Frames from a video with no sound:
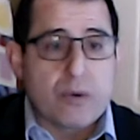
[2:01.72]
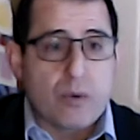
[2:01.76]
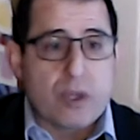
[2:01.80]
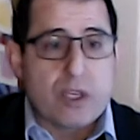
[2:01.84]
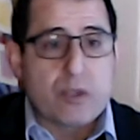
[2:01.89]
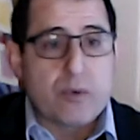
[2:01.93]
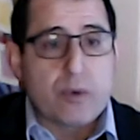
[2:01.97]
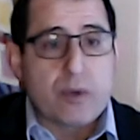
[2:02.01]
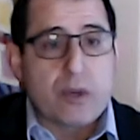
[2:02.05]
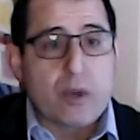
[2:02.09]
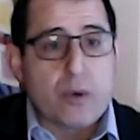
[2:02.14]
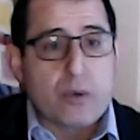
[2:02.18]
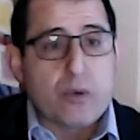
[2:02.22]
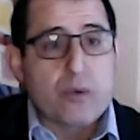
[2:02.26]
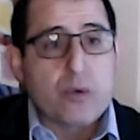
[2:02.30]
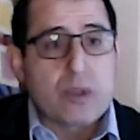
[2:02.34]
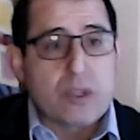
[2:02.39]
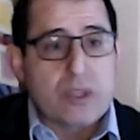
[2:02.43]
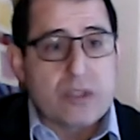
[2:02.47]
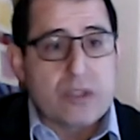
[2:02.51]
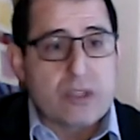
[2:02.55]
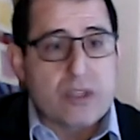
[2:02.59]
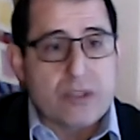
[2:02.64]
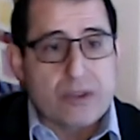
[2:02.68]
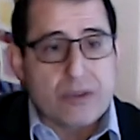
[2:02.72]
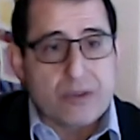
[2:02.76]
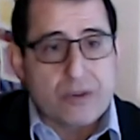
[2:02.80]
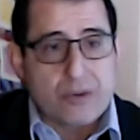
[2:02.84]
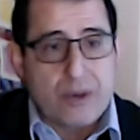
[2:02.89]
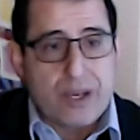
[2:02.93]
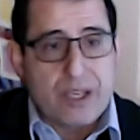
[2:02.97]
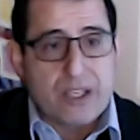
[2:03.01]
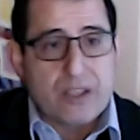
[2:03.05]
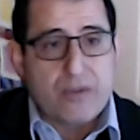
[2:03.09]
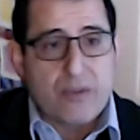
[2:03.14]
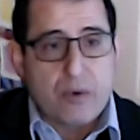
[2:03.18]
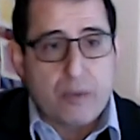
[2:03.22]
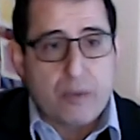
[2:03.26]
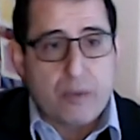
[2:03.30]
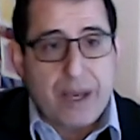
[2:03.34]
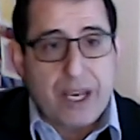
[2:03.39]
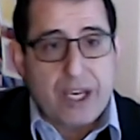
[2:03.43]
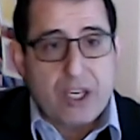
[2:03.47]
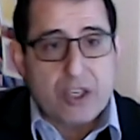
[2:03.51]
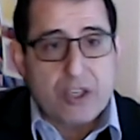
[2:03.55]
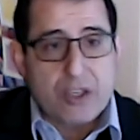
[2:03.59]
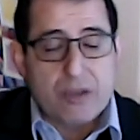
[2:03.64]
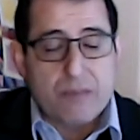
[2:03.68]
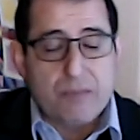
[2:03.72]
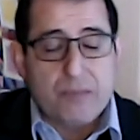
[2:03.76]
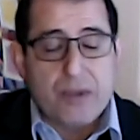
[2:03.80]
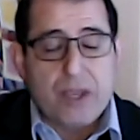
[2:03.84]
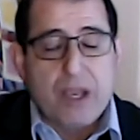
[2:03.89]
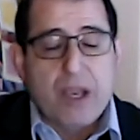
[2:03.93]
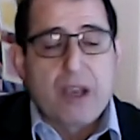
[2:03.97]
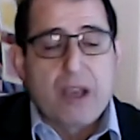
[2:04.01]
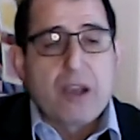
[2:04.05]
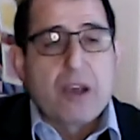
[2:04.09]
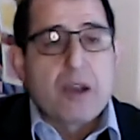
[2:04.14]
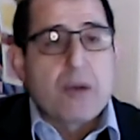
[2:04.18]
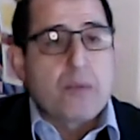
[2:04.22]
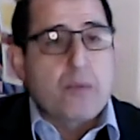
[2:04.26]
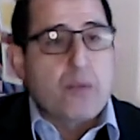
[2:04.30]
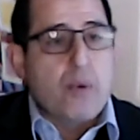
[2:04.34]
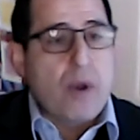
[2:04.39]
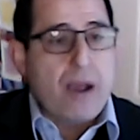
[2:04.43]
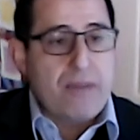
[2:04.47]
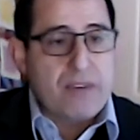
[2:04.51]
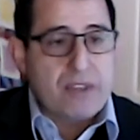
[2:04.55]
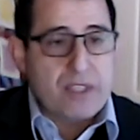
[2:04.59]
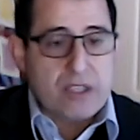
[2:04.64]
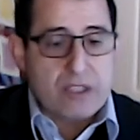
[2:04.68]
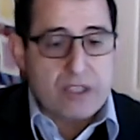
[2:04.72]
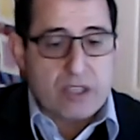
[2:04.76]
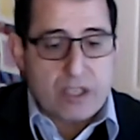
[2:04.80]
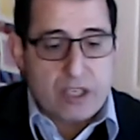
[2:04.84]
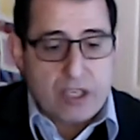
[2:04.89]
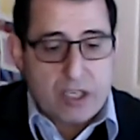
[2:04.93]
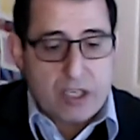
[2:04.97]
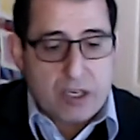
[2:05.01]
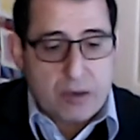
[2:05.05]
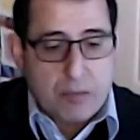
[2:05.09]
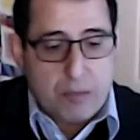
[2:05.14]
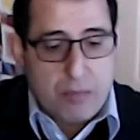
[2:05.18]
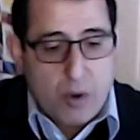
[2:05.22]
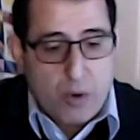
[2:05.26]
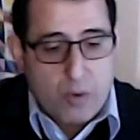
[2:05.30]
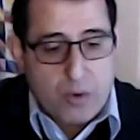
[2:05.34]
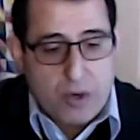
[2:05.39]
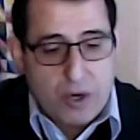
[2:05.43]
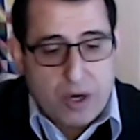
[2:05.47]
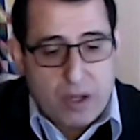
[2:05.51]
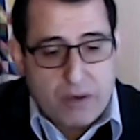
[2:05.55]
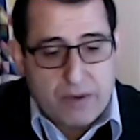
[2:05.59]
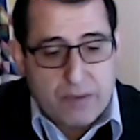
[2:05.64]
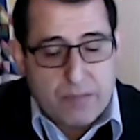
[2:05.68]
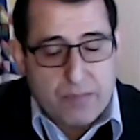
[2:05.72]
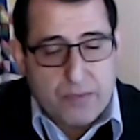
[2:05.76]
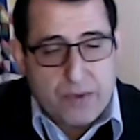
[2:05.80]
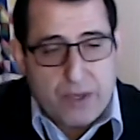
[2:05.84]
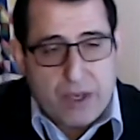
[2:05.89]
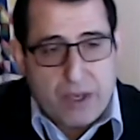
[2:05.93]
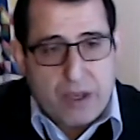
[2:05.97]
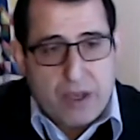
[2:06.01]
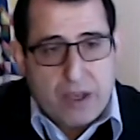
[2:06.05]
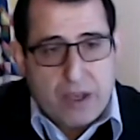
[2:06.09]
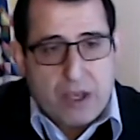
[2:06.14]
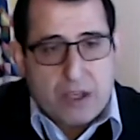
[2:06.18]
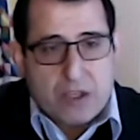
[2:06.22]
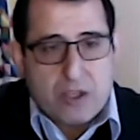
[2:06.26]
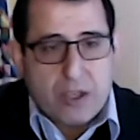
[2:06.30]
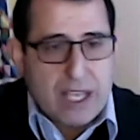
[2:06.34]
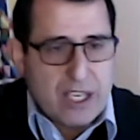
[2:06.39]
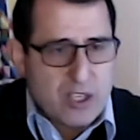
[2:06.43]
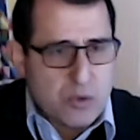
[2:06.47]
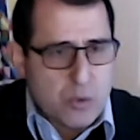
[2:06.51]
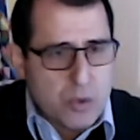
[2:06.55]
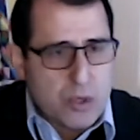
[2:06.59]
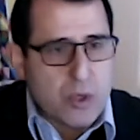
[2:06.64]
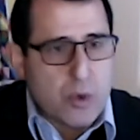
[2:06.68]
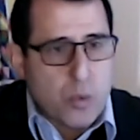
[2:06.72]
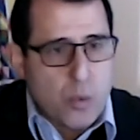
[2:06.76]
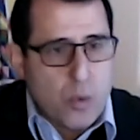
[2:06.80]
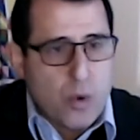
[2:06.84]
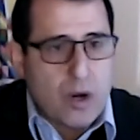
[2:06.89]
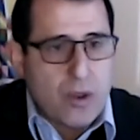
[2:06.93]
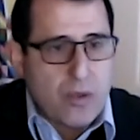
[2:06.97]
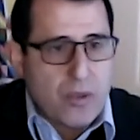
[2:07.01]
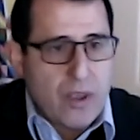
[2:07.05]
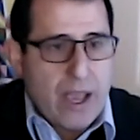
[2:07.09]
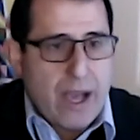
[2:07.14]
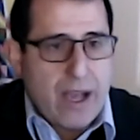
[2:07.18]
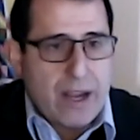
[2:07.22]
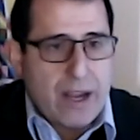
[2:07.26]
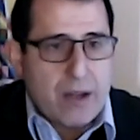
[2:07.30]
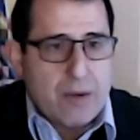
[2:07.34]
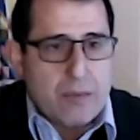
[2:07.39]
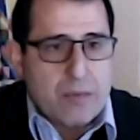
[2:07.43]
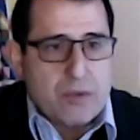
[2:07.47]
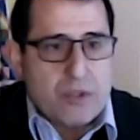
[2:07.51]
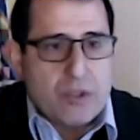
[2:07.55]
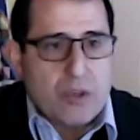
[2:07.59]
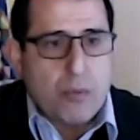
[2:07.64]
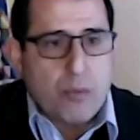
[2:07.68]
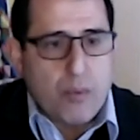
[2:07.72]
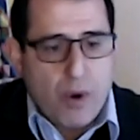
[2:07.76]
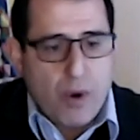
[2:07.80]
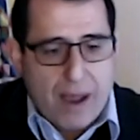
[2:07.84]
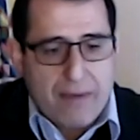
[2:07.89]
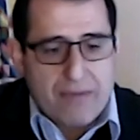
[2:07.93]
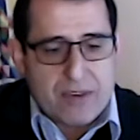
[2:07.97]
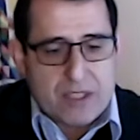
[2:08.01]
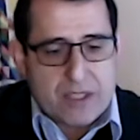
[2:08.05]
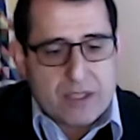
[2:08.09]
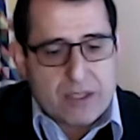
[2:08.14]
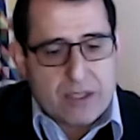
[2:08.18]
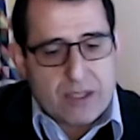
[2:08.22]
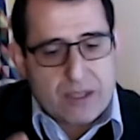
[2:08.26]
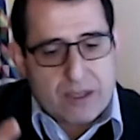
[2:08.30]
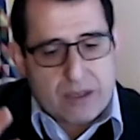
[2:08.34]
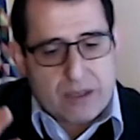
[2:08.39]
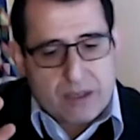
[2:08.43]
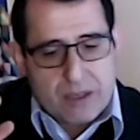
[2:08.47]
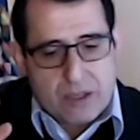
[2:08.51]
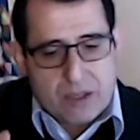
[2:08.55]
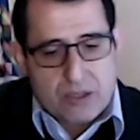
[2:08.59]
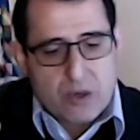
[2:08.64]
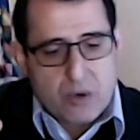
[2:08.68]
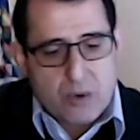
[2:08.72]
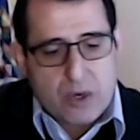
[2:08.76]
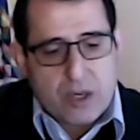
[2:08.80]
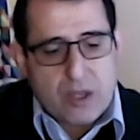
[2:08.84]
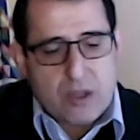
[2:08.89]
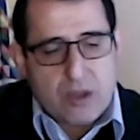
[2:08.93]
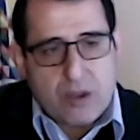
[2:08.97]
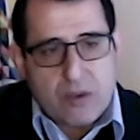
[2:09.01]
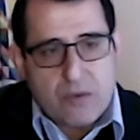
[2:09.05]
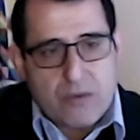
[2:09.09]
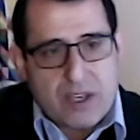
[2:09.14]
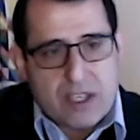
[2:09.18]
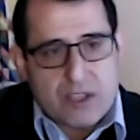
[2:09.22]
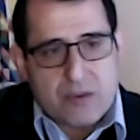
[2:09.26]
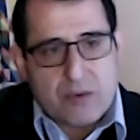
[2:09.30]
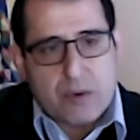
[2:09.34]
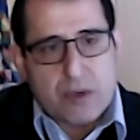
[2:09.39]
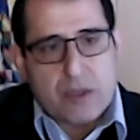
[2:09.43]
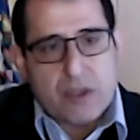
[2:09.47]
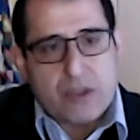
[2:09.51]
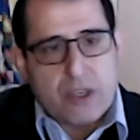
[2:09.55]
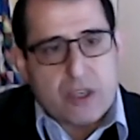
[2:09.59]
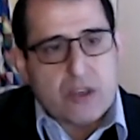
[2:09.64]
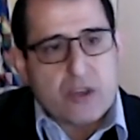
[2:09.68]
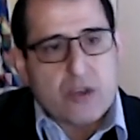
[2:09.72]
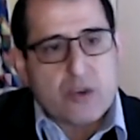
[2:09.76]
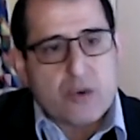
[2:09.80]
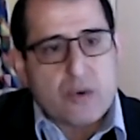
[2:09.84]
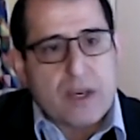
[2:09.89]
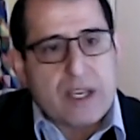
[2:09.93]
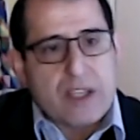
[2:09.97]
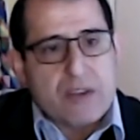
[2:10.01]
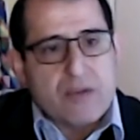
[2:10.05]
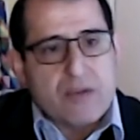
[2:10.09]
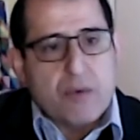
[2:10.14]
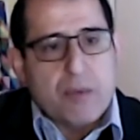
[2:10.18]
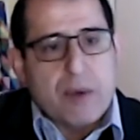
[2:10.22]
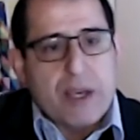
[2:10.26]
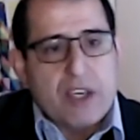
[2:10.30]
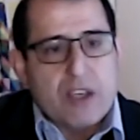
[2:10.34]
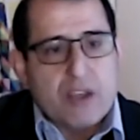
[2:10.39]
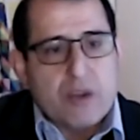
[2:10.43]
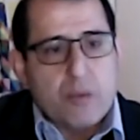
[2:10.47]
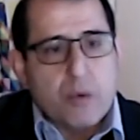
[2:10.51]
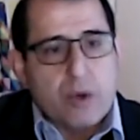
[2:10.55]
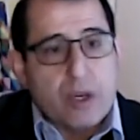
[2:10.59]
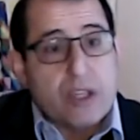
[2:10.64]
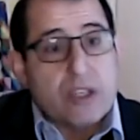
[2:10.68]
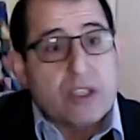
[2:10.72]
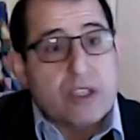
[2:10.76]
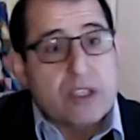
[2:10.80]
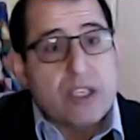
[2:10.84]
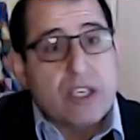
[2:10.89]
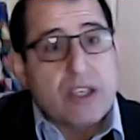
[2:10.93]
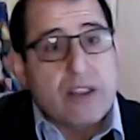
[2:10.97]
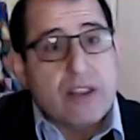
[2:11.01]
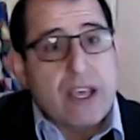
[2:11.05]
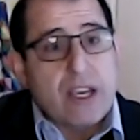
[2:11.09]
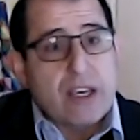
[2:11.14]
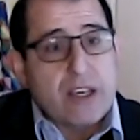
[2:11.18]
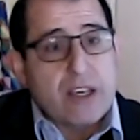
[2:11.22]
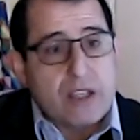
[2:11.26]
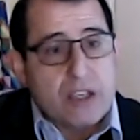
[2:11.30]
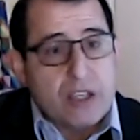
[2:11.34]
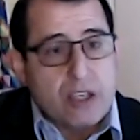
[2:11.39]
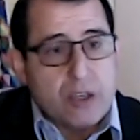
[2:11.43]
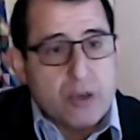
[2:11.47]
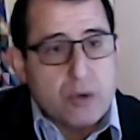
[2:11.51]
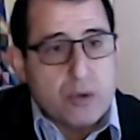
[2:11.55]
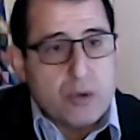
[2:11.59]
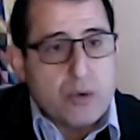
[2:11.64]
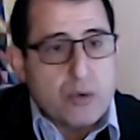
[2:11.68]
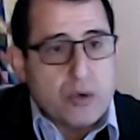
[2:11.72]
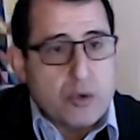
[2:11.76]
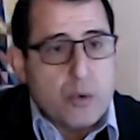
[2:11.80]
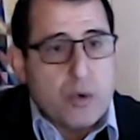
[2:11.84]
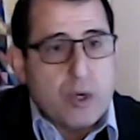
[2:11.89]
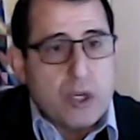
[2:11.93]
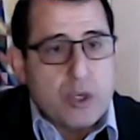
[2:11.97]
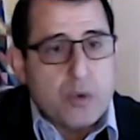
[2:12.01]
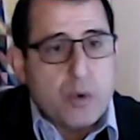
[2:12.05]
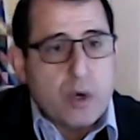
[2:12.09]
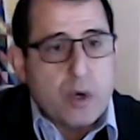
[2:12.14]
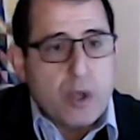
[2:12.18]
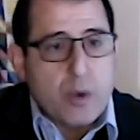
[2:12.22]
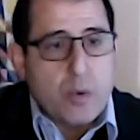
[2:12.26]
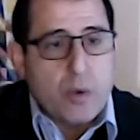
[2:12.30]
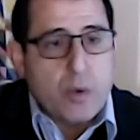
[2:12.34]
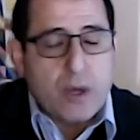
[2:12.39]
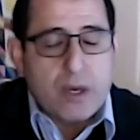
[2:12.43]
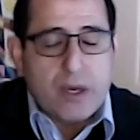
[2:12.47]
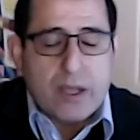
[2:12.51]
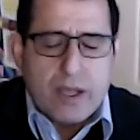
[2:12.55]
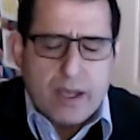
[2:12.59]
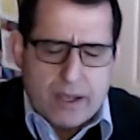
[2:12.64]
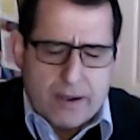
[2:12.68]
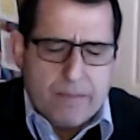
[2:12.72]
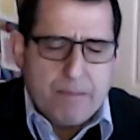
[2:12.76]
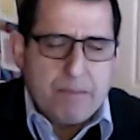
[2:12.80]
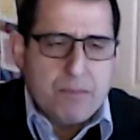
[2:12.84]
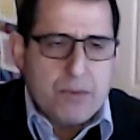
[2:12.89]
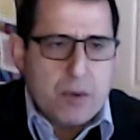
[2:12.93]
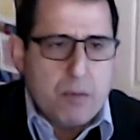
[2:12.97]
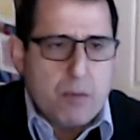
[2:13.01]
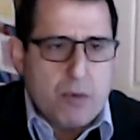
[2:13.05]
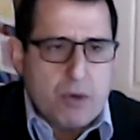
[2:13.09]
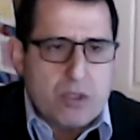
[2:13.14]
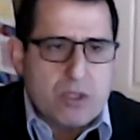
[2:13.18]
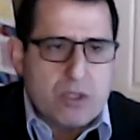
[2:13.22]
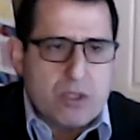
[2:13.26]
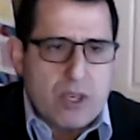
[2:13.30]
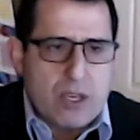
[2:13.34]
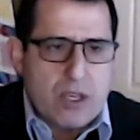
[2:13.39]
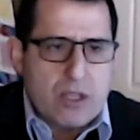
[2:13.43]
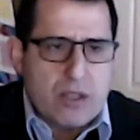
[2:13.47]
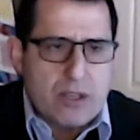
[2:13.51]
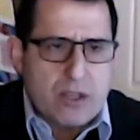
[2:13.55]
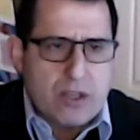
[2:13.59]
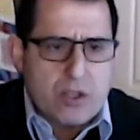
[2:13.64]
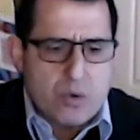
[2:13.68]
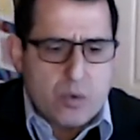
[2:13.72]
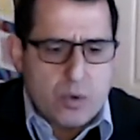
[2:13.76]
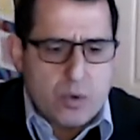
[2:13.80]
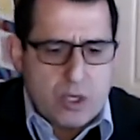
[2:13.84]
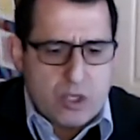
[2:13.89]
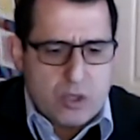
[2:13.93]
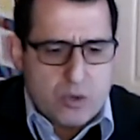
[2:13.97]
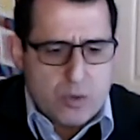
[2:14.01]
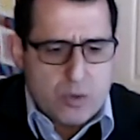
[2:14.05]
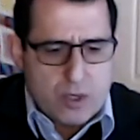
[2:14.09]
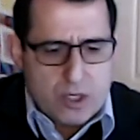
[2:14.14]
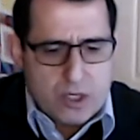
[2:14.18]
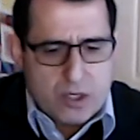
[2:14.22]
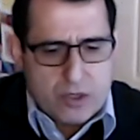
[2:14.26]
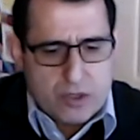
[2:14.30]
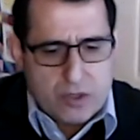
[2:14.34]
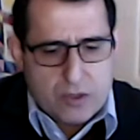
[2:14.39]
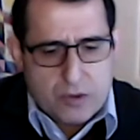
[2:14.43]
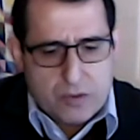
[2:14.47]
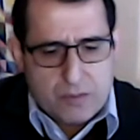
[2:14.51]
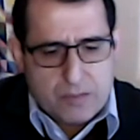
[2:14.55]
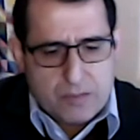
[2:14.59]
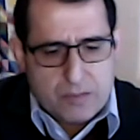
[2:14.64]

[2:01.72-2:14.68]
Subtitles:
as we go through this digital transformation, privacy is a key component of it. So that's really one of the items. So privacy is a critical investment in digital transformation. We're going to see that continue through 2021 and most likely into 2022.